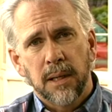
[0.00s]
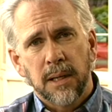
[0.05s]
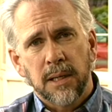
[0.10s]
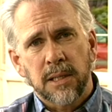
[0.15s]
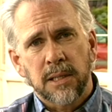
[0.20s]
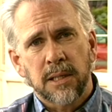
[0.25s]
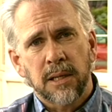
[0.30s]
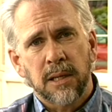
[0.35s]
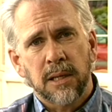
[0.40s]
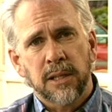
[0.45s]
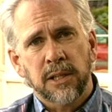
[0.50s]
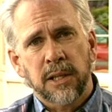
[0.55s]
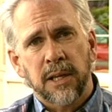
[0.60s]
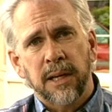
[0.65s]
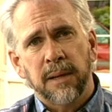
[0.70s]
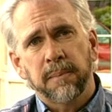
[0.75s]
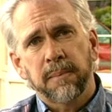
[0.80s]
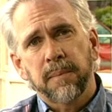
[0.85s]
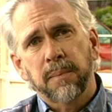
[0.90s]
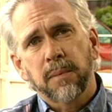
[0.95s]
Still, as
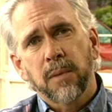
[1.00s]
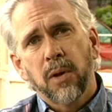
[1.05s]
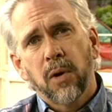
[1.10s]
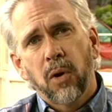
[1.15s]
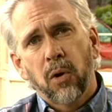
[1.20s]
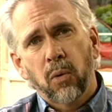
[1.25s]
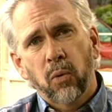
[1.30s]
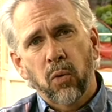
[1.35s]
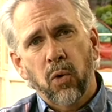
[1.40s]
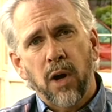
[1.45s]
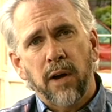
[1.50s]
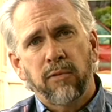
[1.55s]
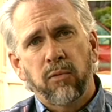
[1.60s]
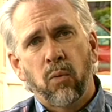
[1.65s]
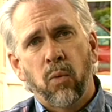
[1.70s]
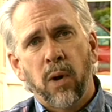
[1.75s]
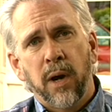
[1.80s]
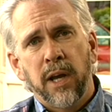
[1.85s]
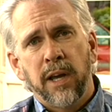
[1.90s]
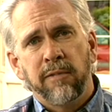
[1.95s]
a rough
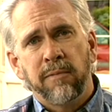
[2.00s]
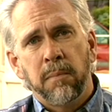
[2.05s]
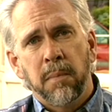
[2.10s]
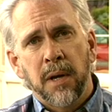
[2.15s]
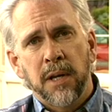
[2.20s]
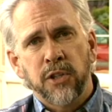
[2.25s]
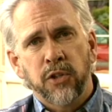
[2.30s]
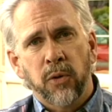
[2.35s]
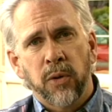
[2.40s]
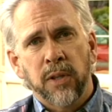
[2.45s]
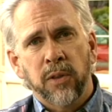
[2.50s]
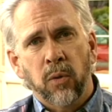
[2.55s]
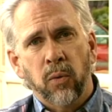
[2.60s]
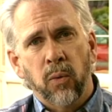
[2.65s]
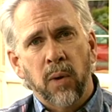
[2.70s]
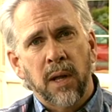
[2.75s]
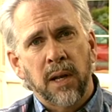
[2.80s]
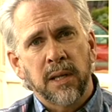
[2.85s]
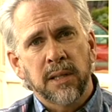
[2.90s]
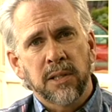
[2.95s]
way of measuring the
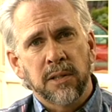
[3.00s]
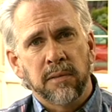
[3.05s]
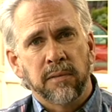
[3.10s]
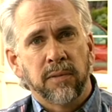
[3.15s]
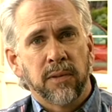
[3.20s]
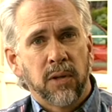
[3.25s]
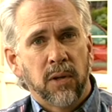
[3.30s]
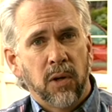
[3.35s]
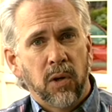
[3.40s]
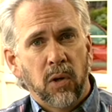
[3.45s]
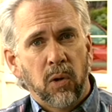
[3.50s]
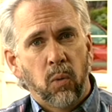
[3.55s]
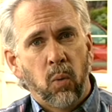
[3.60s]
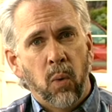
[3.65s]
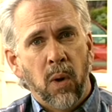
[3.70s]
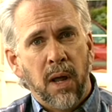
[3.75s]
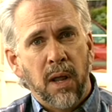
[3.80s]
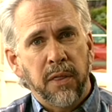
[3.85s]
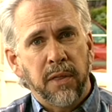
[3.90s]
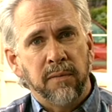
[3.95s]
relative
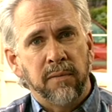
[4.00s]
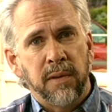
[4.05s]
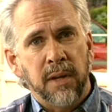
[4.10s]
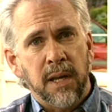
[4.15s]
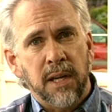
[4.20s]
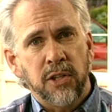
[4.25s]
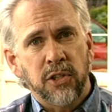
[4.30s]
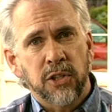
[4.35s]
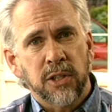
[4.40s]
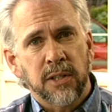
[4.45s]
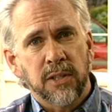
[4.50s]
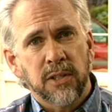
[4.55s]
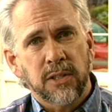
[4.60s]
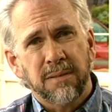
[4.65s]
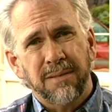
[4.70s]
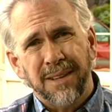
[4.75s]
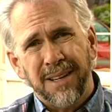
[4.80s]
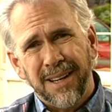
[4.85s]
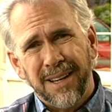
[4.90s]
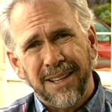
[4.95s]
wealth of nations,
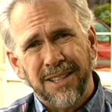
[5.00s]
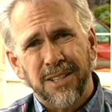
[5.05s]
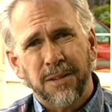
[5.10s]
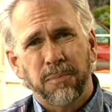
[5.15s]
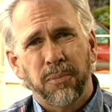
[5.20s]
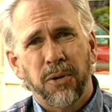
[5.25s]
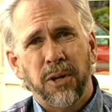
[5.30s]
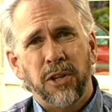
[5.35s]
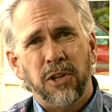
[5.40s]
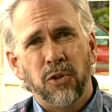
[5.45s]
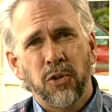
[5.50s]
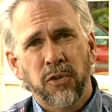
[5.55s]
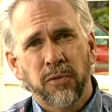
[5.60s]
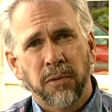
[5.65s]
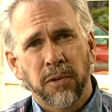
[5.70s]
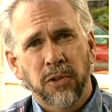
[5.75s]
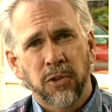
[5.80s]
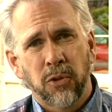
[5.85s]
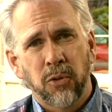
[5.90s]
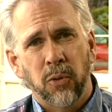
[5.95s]
it's a pretty
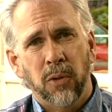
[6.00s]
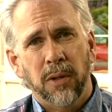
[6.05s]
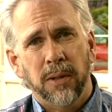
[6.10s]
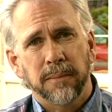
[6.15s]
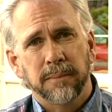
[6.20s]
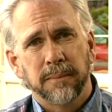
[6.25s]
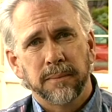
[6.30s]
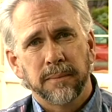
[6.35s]
useful tool.